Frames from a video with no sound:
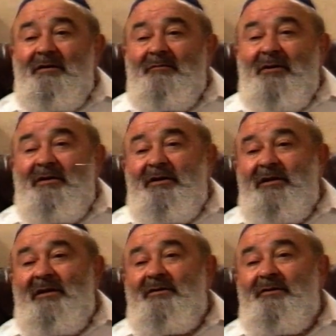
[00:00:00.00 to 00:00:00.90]
Mandel
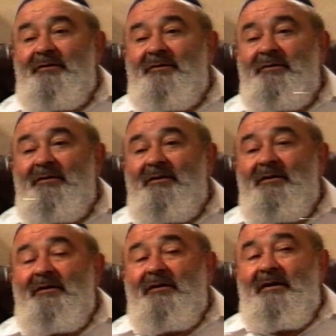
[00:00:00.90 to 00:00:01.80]
Jenő,
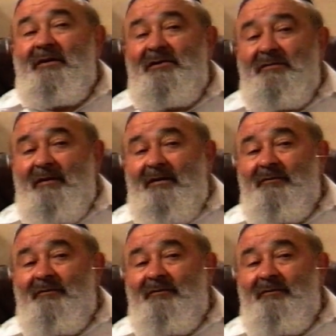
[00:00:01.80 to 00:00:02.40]
and his wife